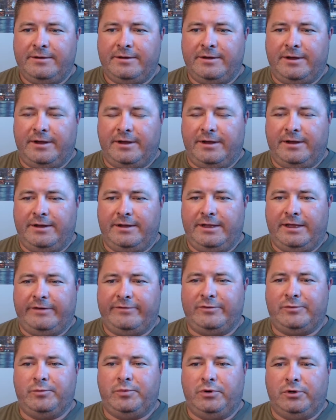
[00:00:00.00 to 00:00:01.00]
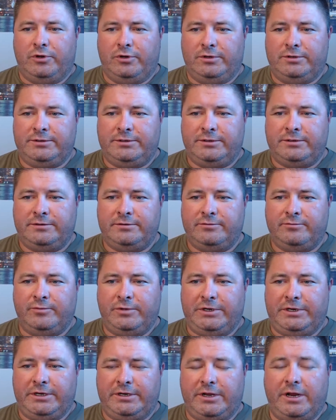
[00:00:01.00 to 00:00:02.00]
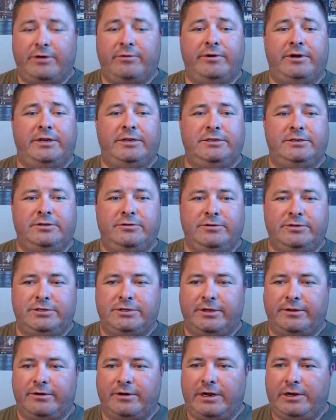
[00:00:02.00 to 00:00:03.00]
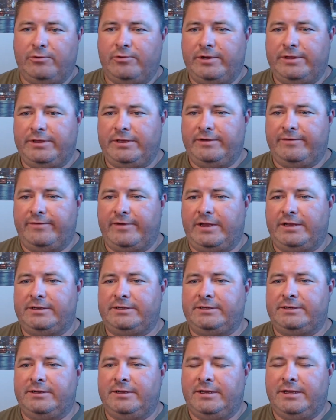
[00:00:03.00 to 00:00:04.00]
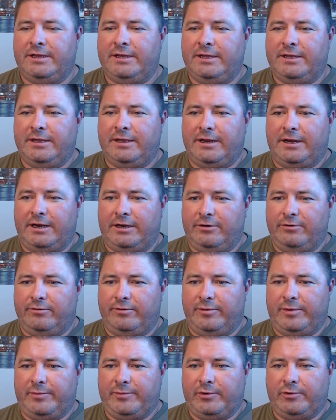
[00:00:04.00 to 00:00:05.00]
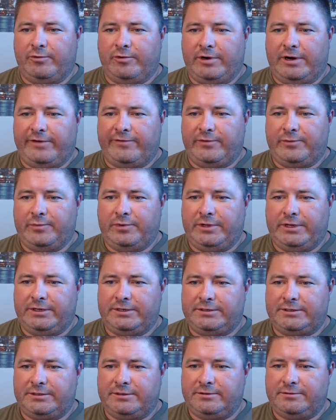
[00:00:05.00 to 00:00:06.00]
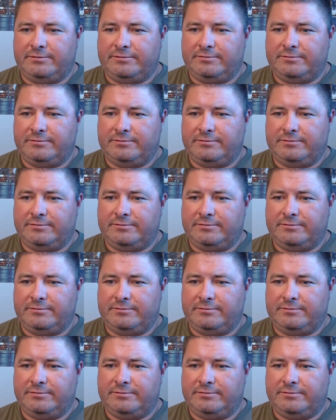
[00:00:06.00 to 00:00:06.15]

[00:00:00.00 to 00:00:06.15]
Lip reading: Evan pulled. We did not run into each other. I won the event, and I don't remember where Evan placed.